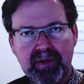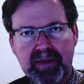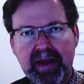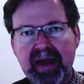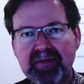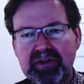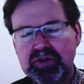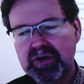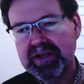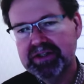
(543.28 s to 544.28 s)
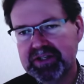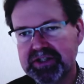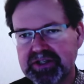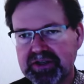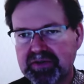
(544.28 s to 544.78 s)
they haven't
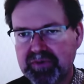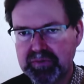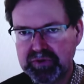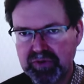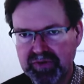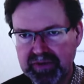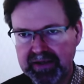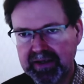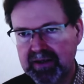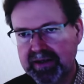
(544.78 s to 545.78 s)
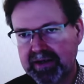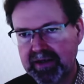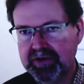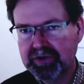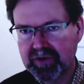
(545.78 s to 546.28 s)
transitioned from sort of thinking like an
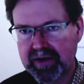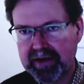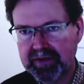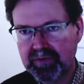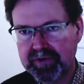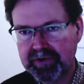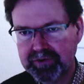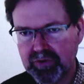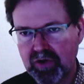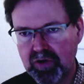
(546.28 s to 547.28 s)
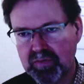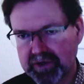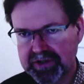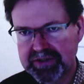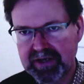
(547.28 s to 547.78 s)
undergrad, where you do a homework
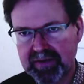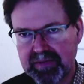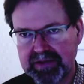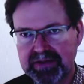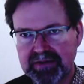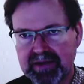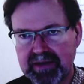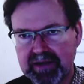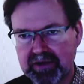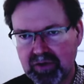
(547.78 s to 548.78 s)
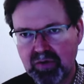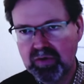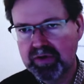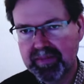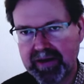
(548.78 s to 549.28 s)
assignment and then you don't
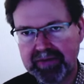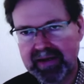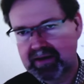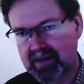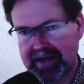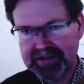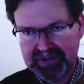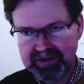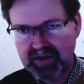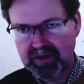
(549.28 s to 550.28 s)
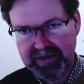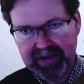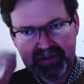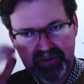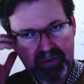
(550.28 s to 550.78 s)
worry about that class until the
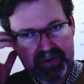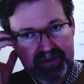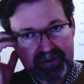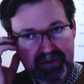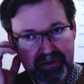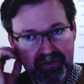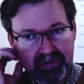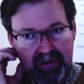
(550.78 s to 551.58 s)
next one is due,